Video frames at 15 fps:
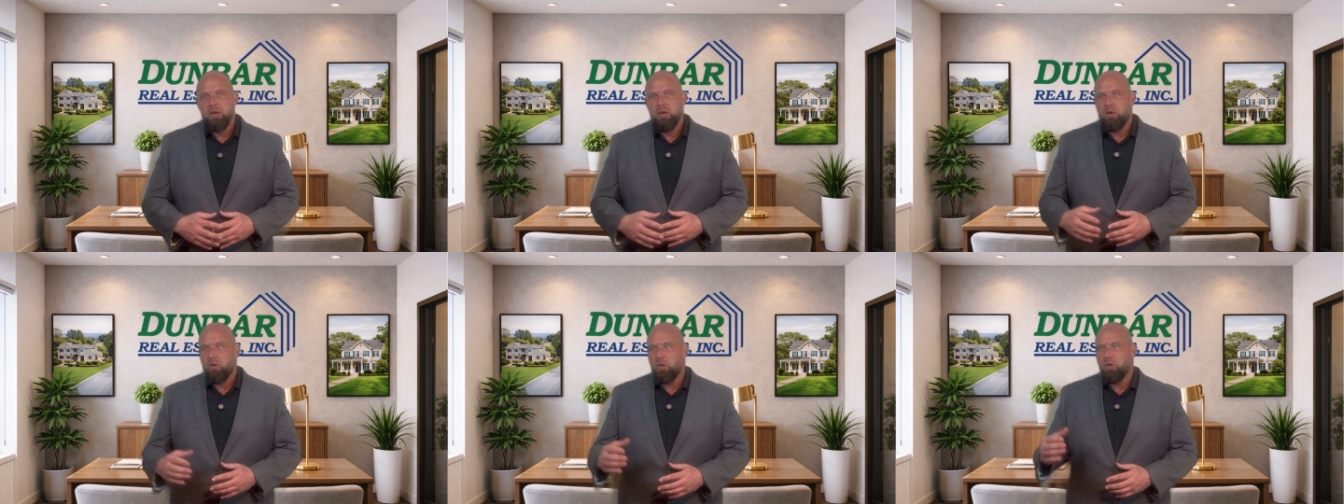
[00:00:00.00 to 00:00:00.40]

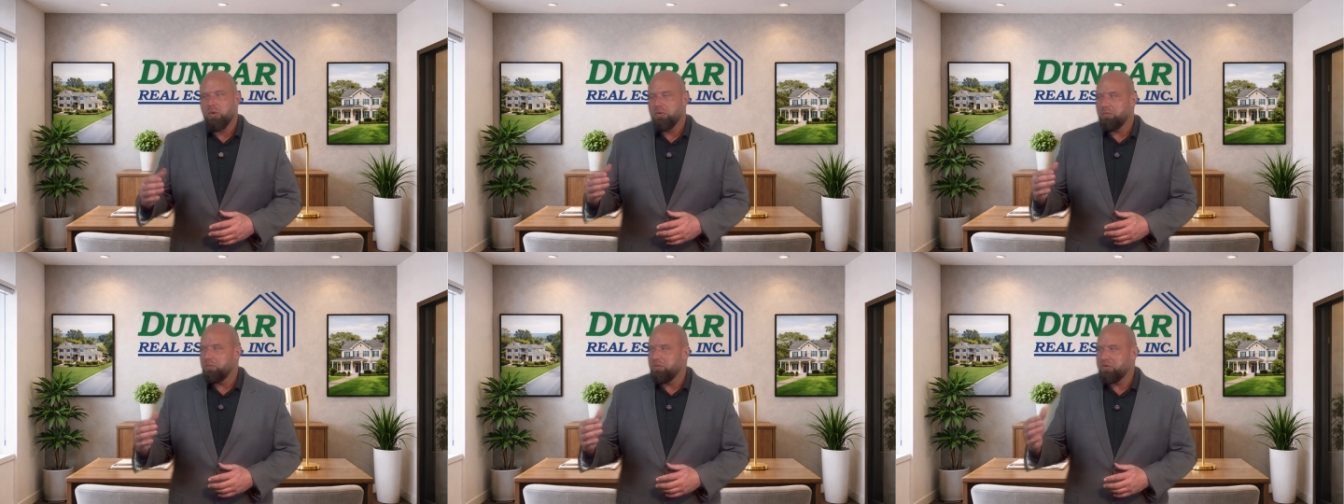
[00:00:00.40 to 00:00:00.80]

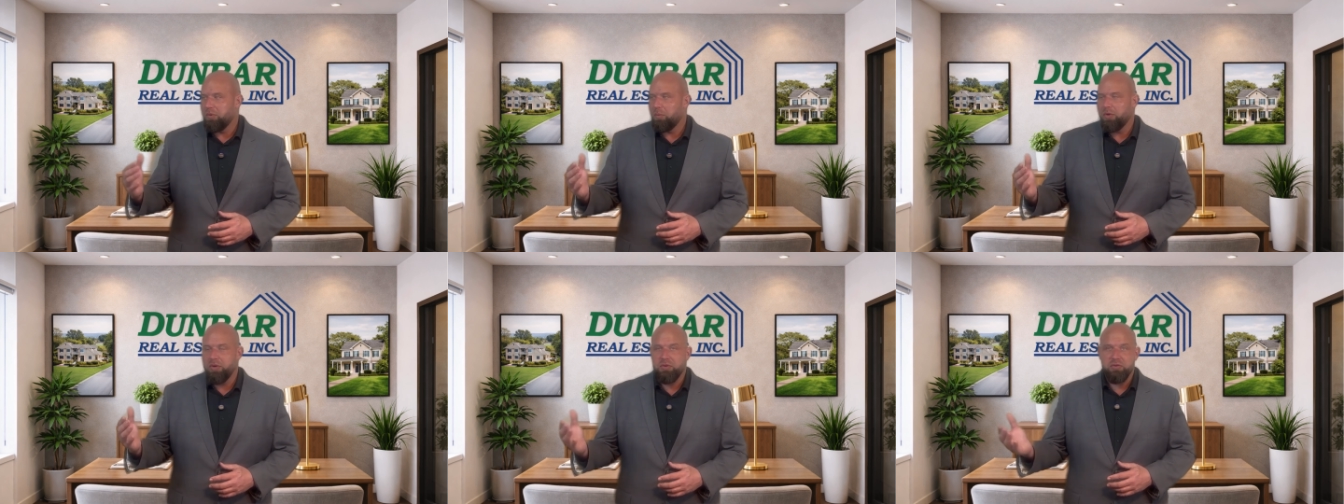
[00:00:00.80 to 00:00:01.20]
or
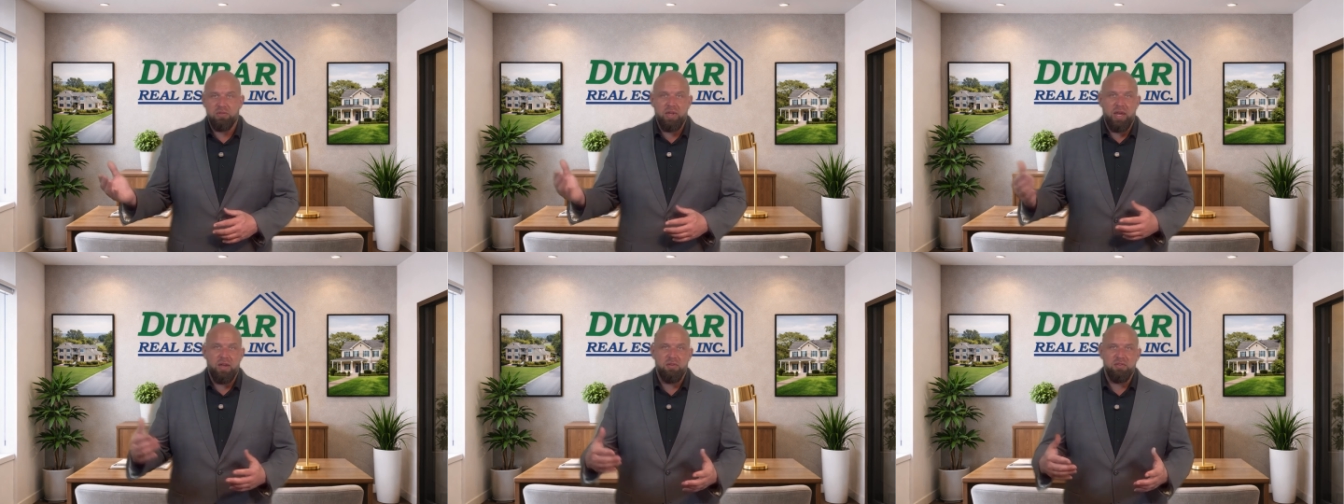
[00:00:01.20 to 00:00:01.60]
someone who's
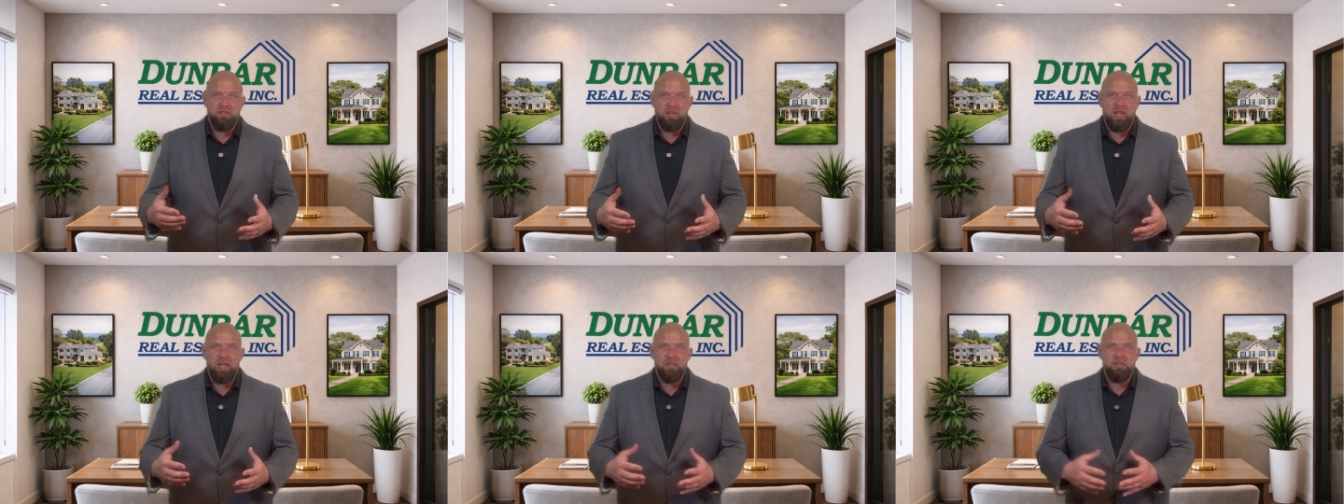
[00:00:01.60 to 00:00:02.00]

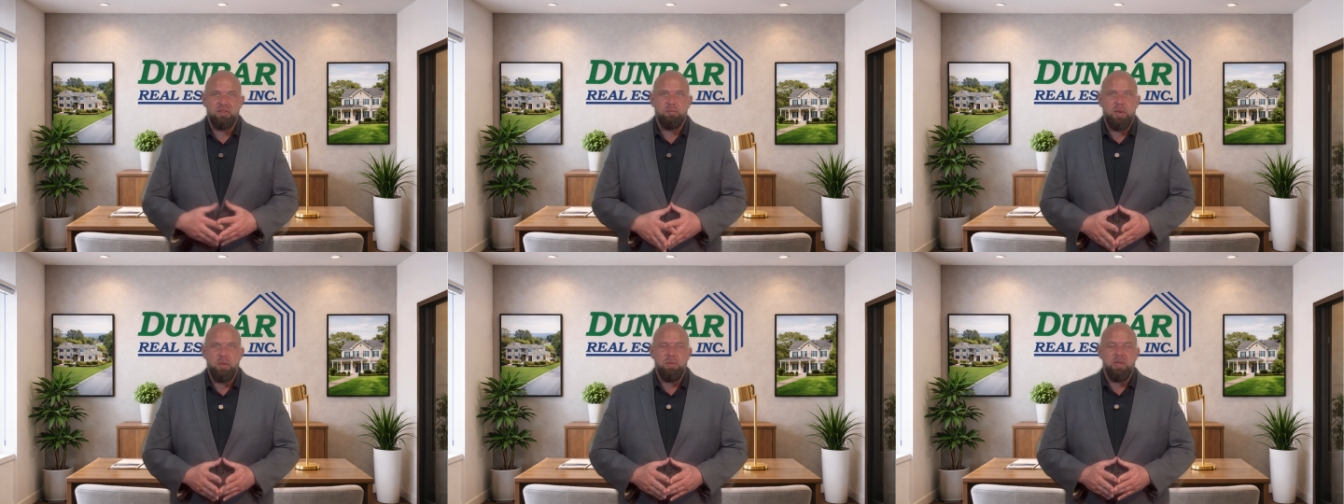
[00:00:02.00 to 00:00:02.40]

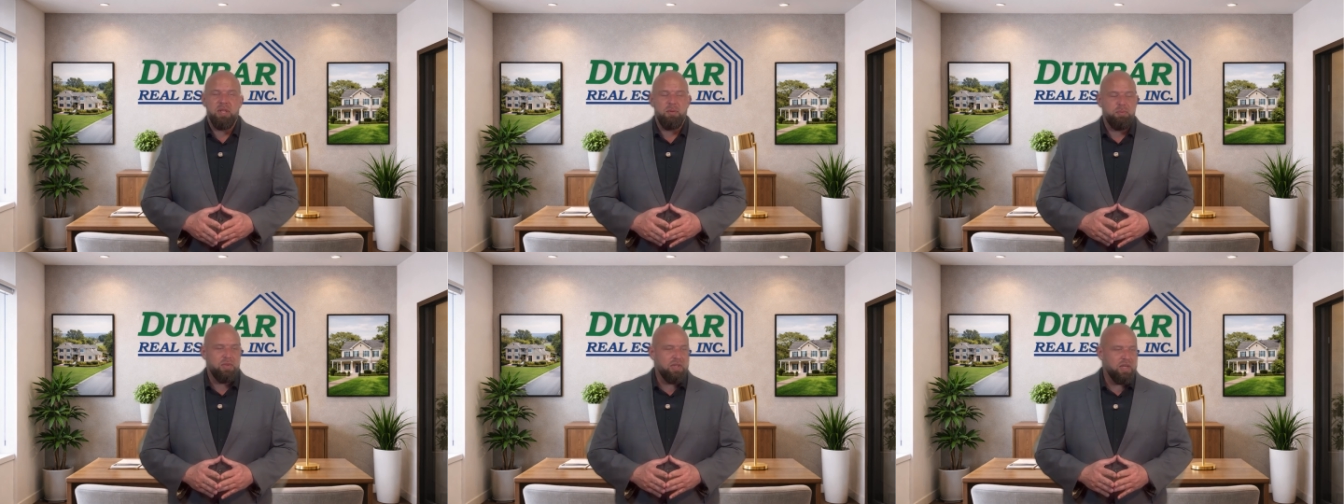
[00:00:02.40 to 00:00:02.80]
downsizing, maybe an
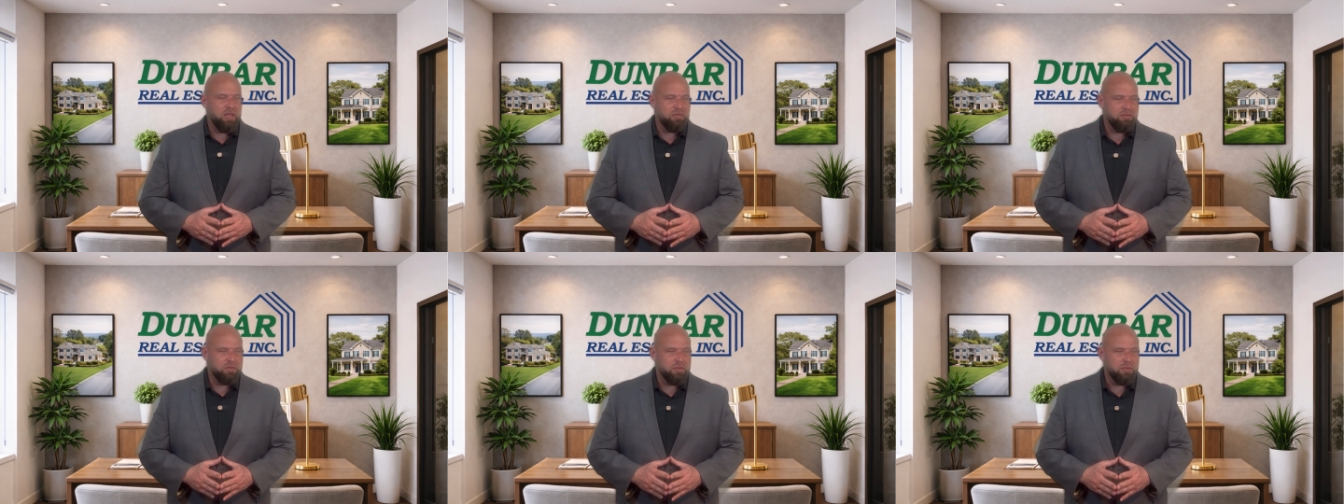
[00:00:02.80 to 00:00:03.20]
empty
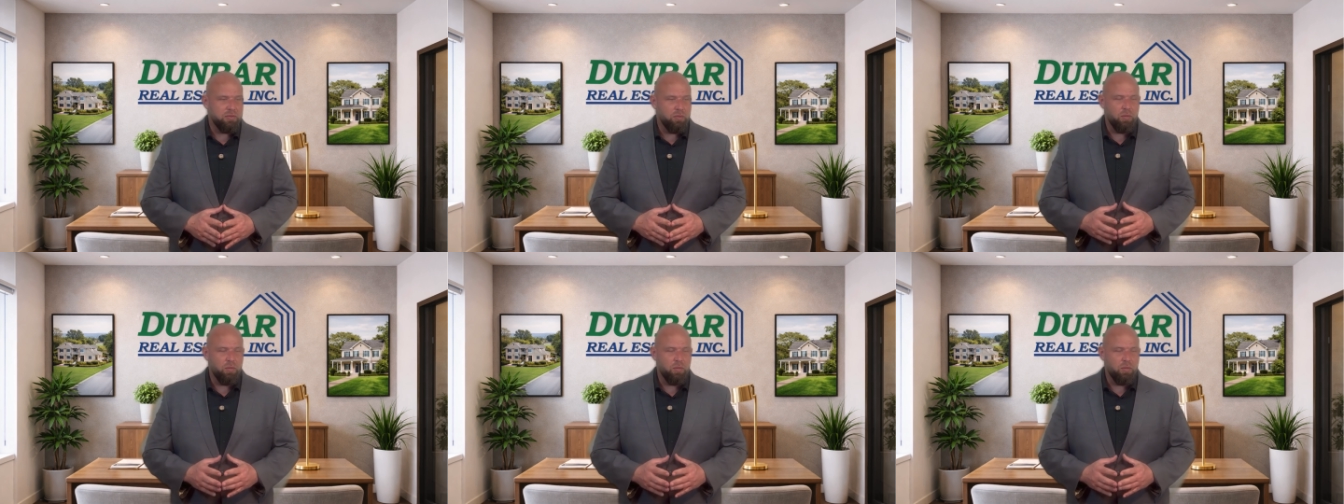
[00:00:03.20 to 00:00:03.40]
nester?